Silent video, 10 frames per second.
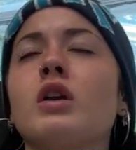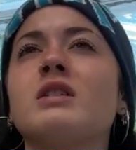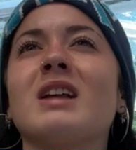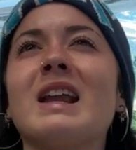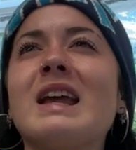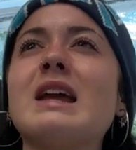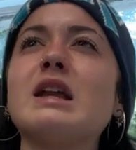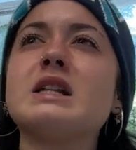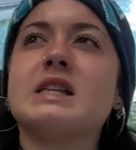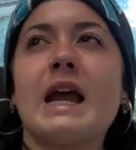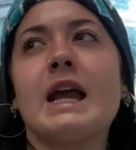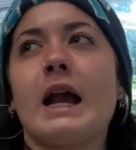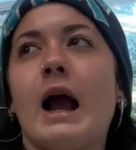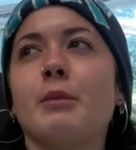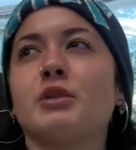delete
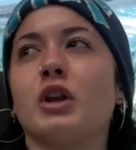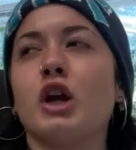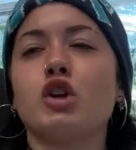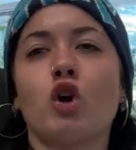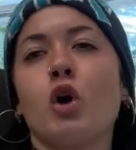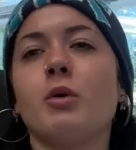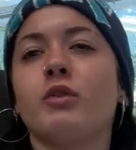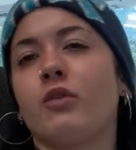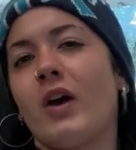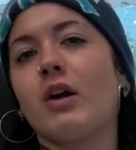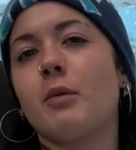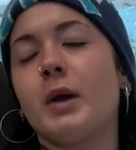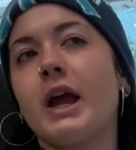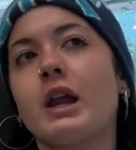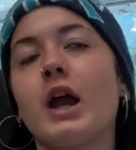dating apps and like go to
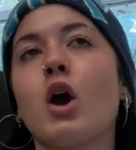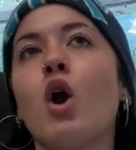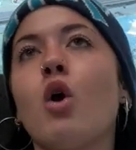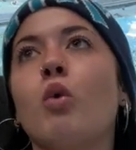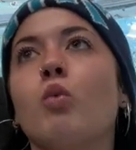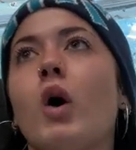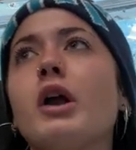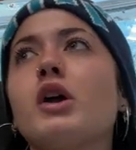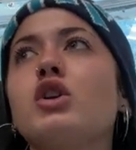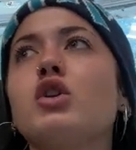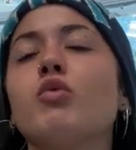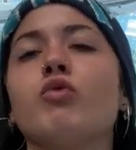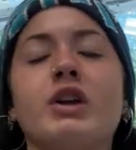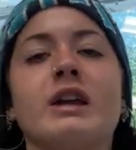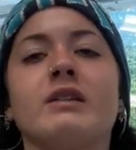therapy? Like, why don't you
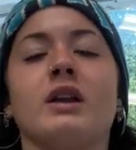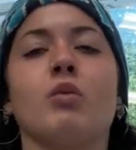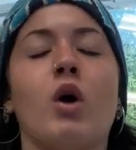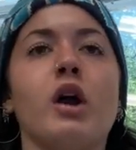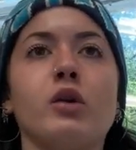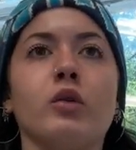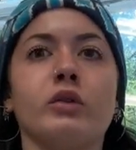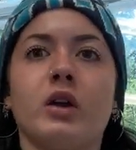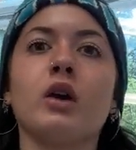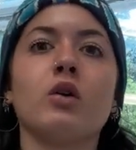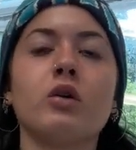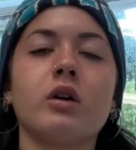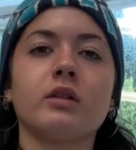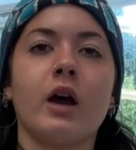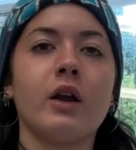reconsider why you're single?
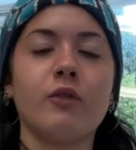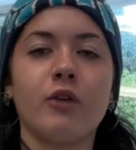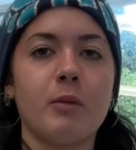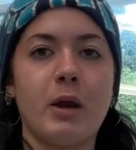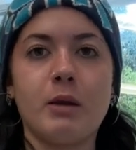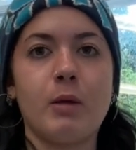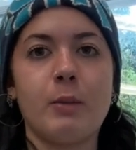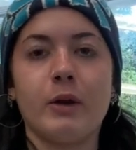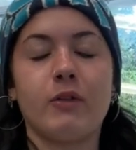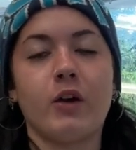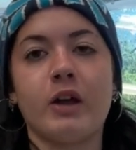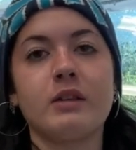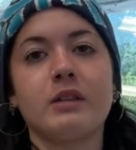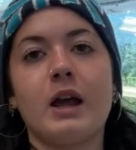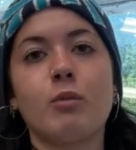Because I don't think many people are fucking
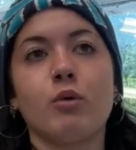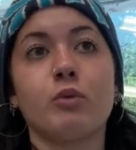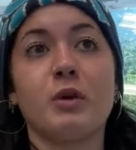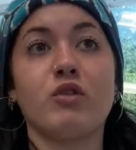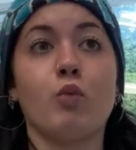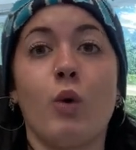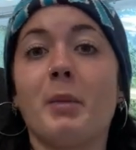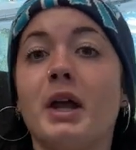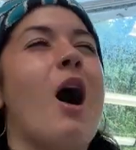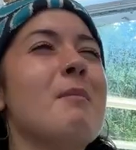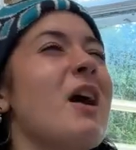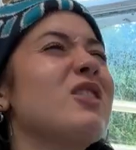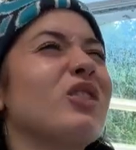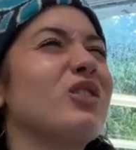stable, especially women. Am I just